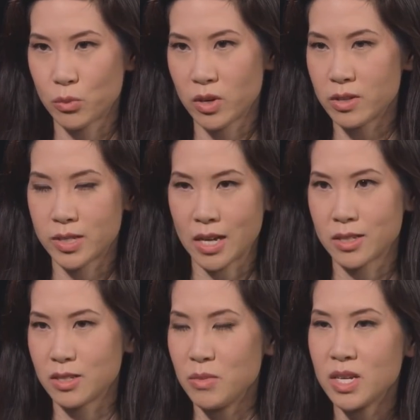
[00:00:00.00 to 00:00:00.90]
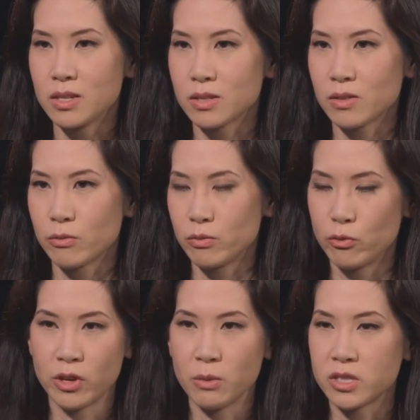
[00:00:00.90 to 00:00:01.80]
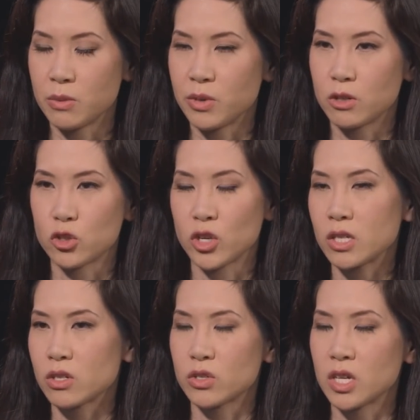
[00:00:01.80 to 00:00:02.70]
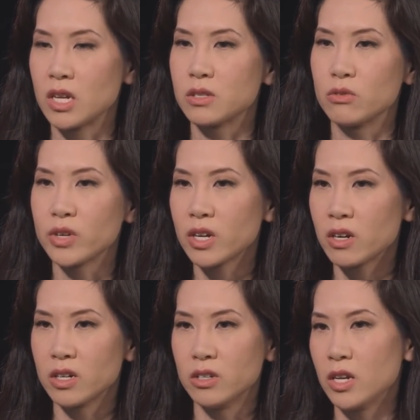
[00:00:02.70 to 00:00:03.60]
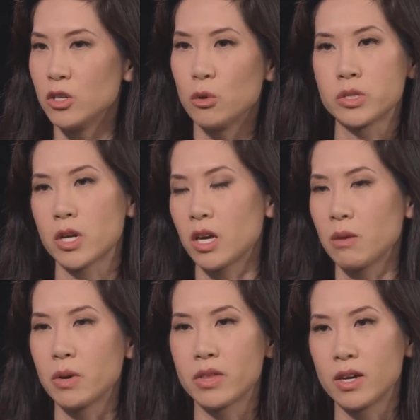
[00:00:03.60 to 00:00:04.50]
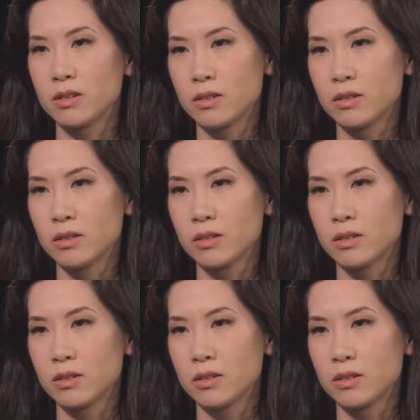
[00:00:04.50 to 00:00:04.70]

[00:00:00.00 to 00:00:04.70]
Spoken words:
the sexism is. Female typical traits are seen as inferior, and no one's talking about that.